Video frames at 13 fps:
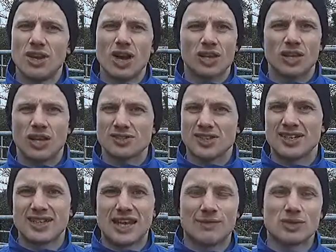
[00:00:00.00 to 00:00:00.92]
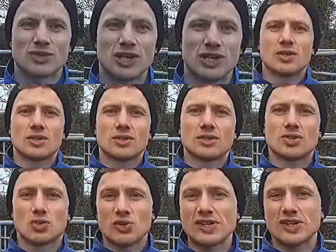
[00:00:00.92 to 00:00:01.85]
not causing any damage really.
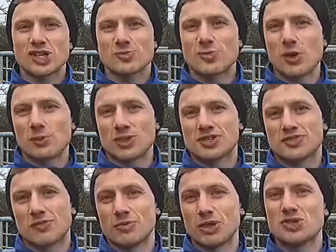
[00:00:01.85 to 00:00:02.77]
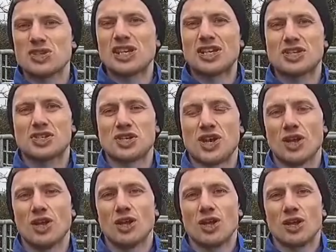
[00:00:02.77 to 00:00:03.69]
So research published from UCD this
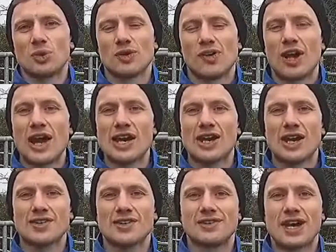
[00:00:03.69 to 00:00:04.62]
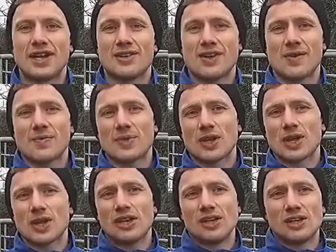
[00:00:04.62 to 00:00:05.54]
year would have highlighted that
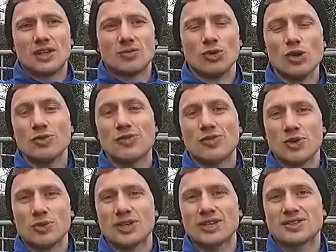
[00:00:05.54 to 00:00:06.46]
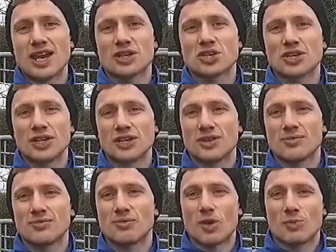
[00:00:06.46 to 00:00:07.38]
rumen fluke is actually
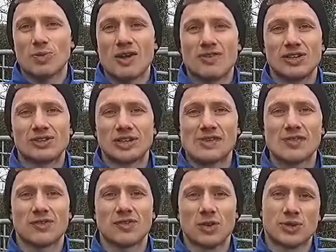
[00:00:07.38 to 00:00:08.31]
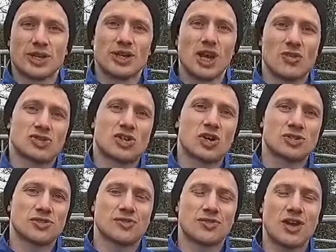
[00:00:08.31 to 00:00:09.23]
more prevalent than liver fluke in Irish
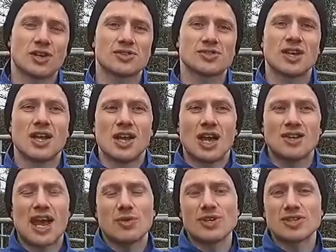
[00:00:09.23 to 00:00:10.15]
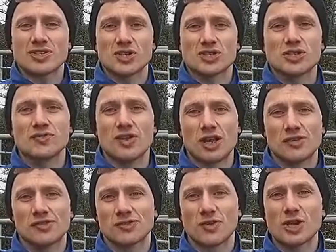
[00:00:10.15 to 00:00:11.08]
herds and flocks. And that research
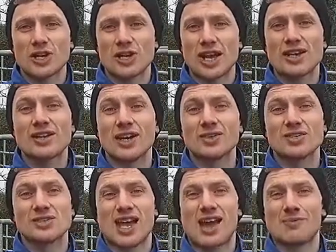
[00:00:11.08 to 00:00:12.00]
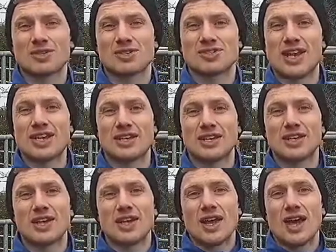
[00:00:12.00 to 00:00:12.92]
involves 49,000 samples
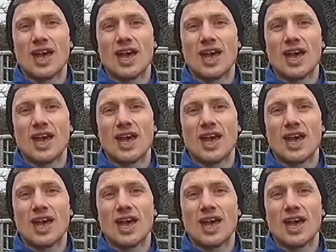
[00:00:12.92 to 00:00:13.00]
taken